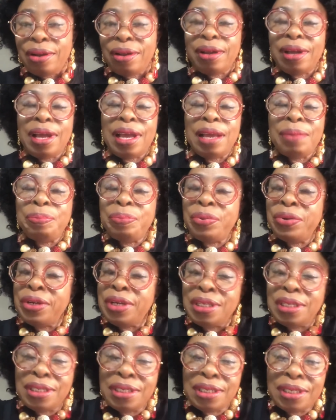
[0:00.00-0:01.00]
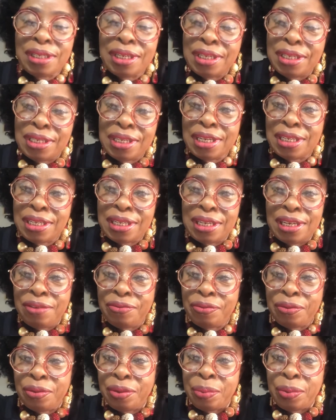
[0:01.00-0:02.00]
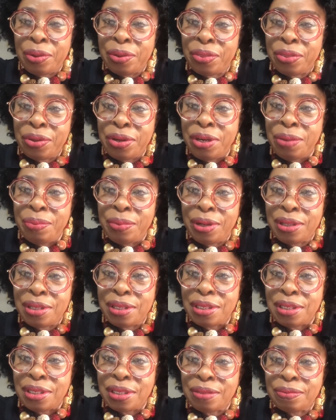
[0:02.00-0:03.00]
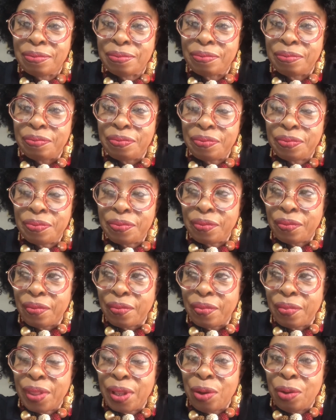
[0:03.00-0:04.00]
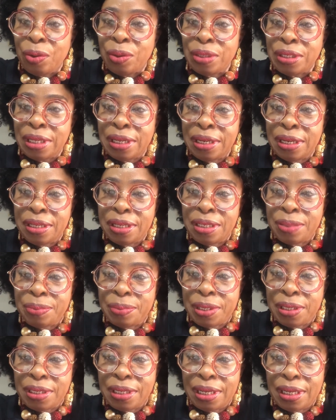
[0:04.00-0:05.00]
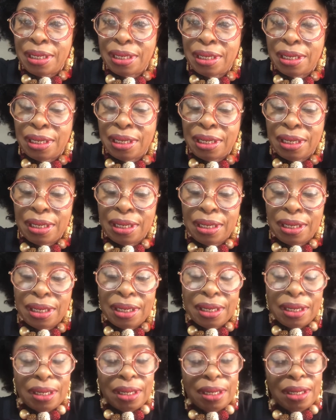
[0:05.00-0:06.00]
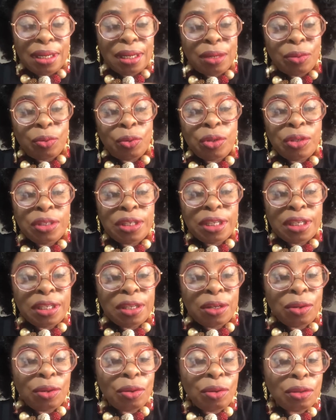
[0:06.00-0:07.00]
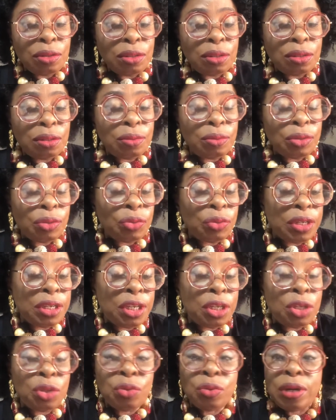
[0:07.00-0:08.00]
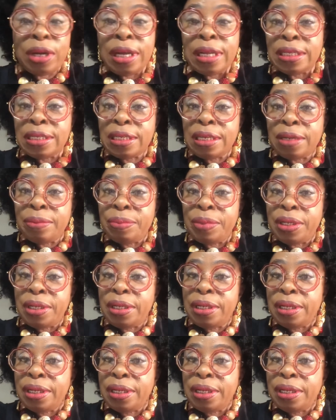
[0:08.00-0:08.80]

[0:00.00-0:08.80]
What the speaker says: I prayed ceaselessly for about 3 months concerning this matter, and one day the Lord was ready to answer me,